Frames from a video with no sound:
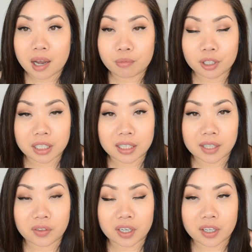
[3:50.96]
I'm really
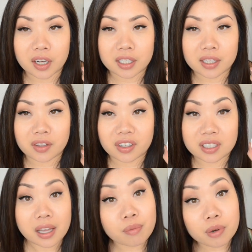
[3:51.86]
glad that I got it in there
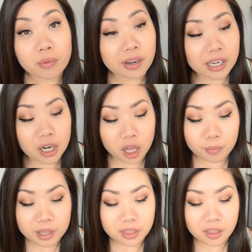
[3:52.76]
because I've been wearing it all
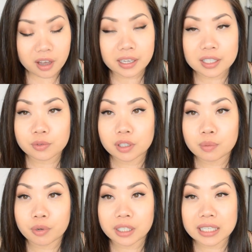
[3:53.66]
month long. It's
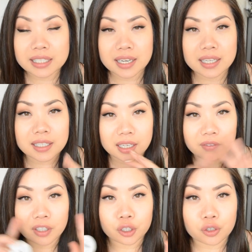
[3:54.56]
really pretty. It's a nice kind
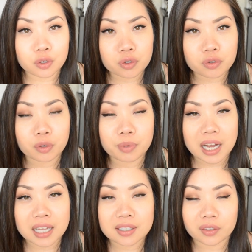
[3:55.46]
of like neutral, but
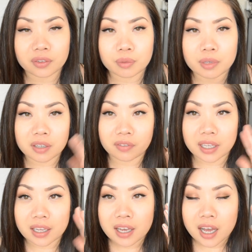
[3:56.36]
adds a little bit of
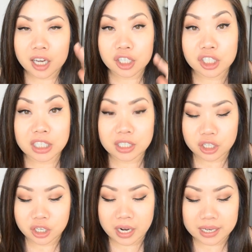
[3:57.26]
like a sheen
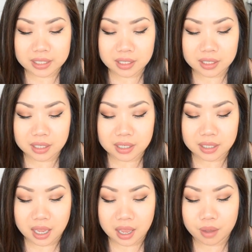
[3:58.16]
to your eyes because it is
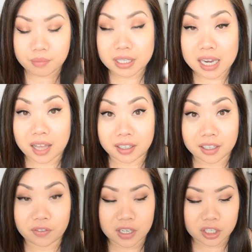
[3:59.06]
a
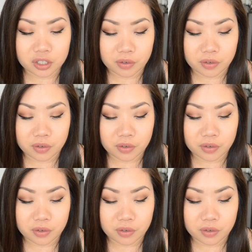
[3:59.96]
metallic finish, so I